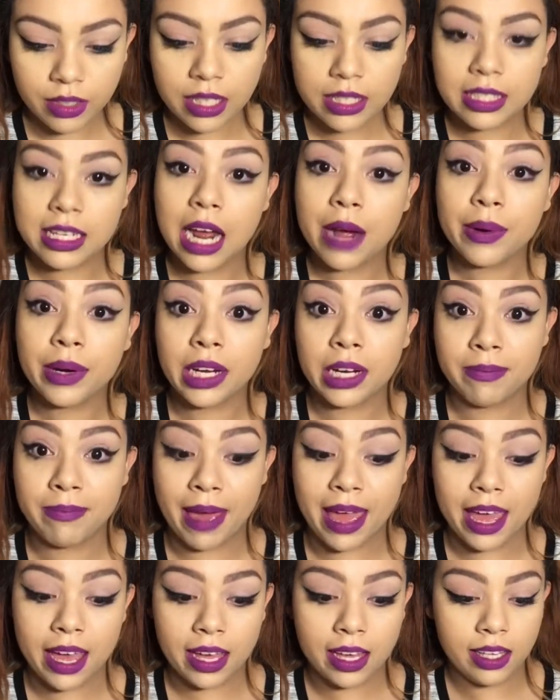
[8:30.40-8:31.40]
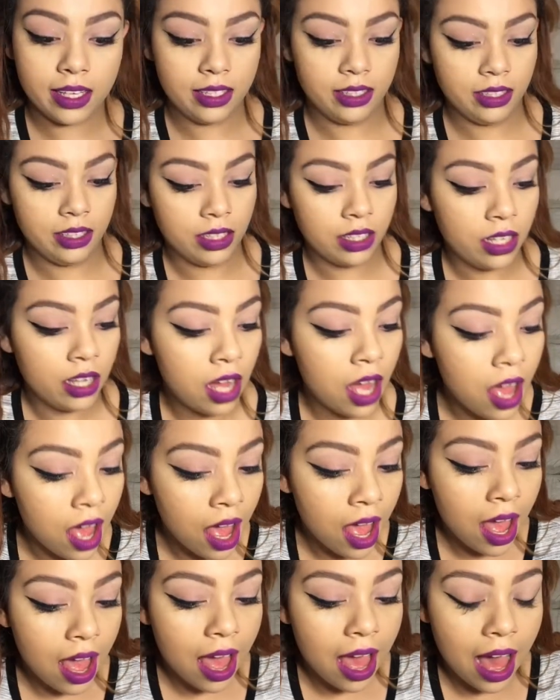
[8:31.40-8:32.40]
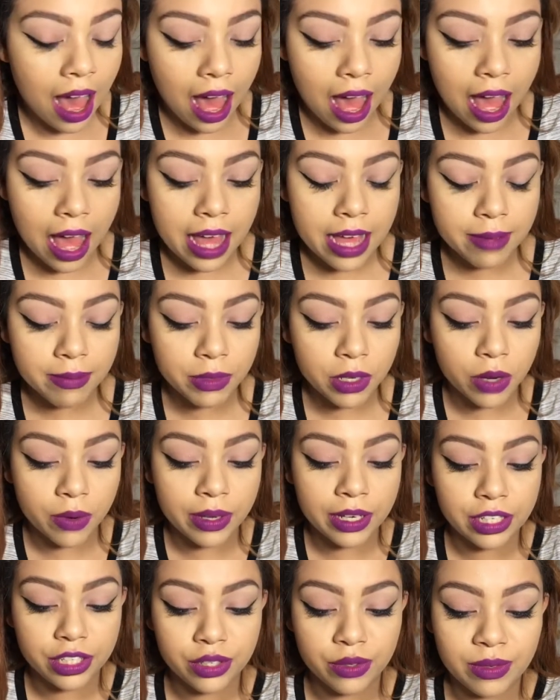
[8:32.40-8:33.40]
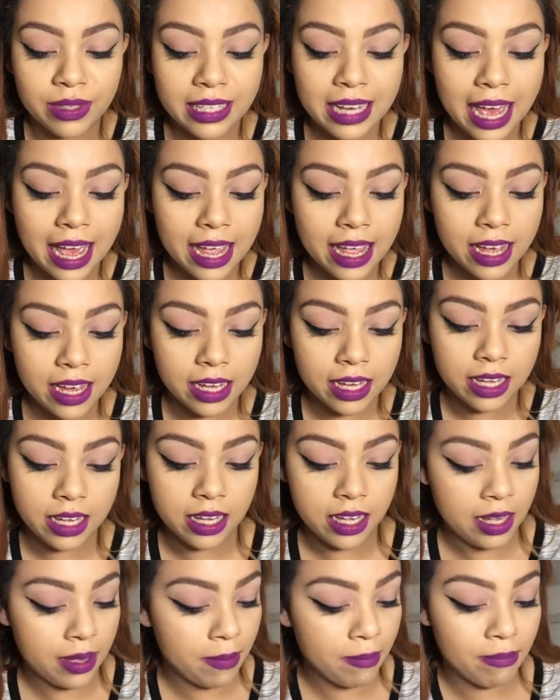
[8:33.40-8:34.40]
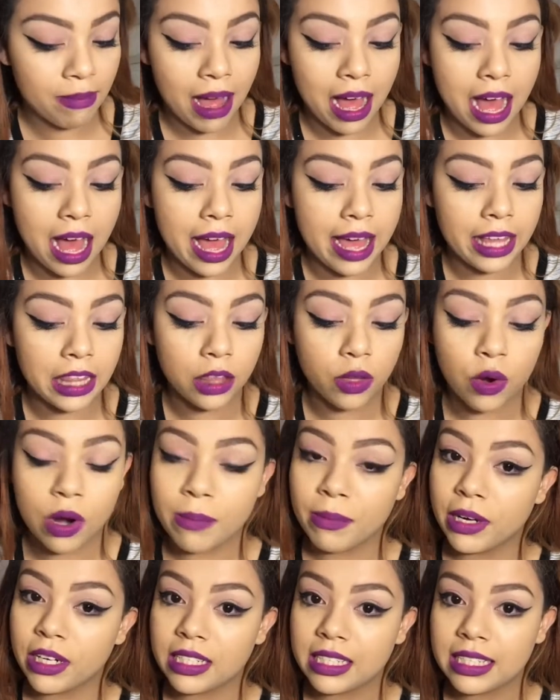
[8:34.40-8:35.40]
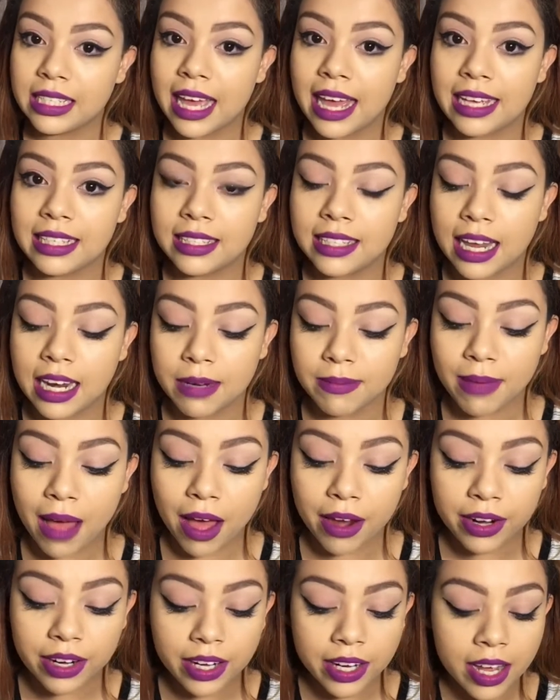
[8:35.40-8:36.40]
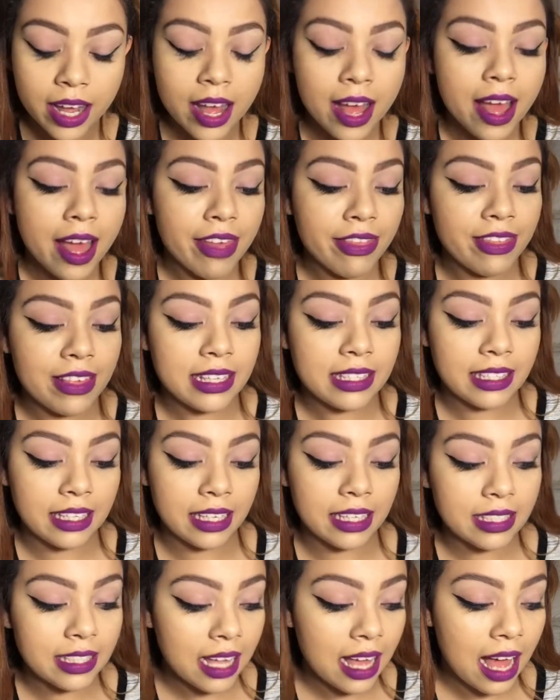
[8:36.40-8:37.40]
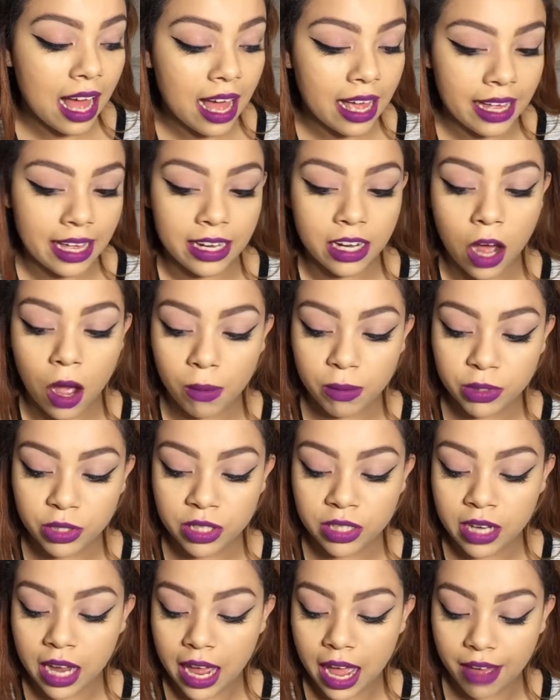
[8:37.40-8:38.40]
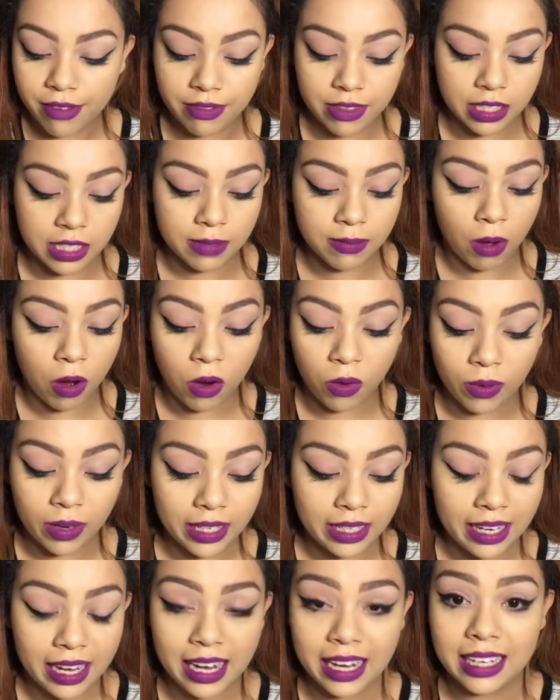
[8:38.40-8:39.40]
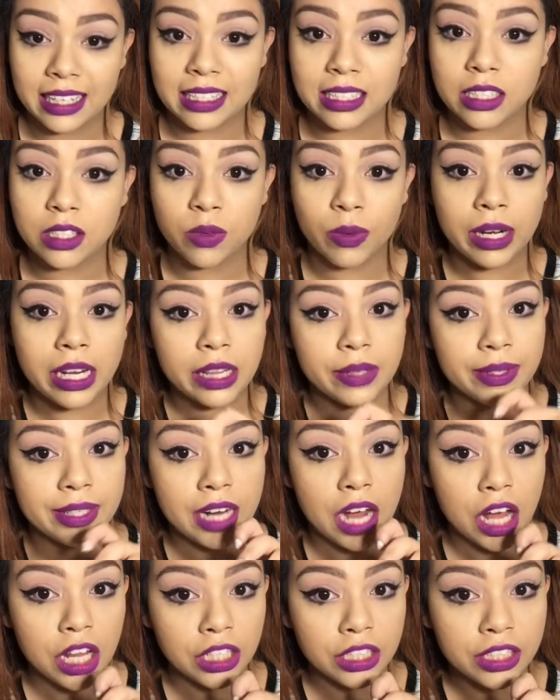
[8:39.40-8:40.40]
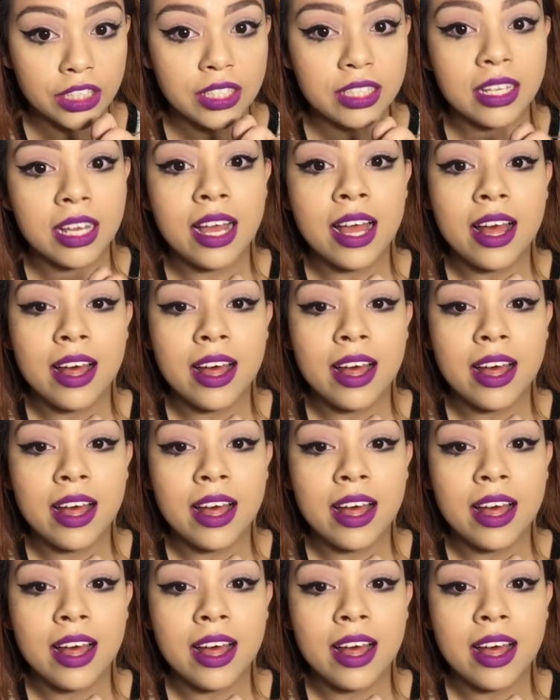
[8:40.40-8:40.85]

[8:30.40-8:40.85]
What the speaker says: So now we're going to bake. I am going to take my Laura Mercier setting powder. This is a high-end option. I have the small one and it's $23.